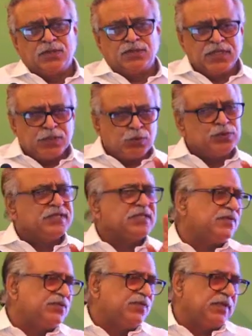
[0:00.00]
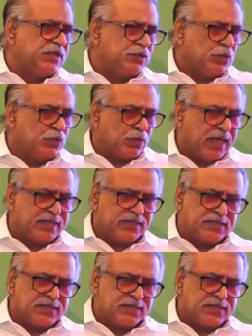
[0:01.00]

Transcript: now there are two things which we need to look at